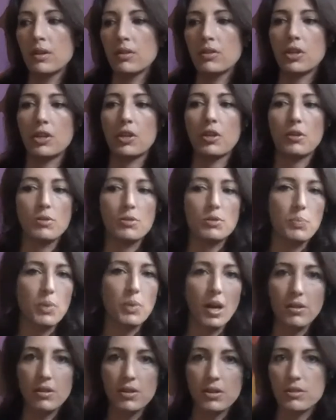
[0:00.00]
The Hughes
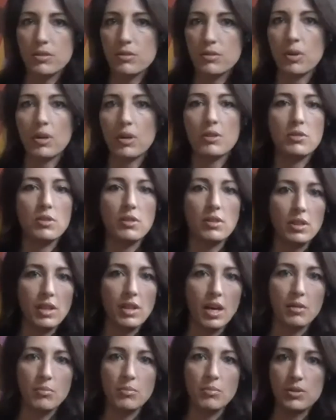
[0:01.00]
brothers, we were doing a
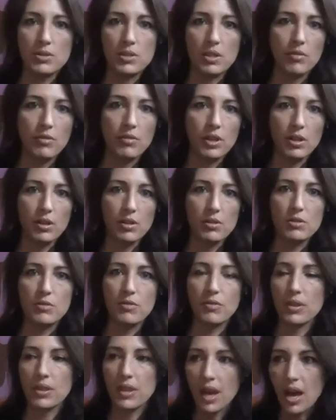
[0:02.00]
lot of music videos
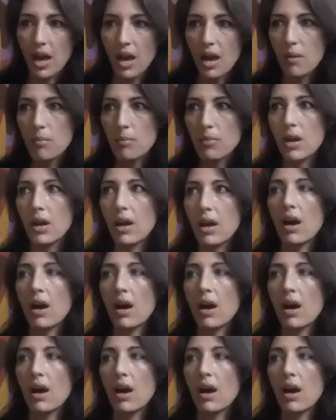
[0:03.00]
for them.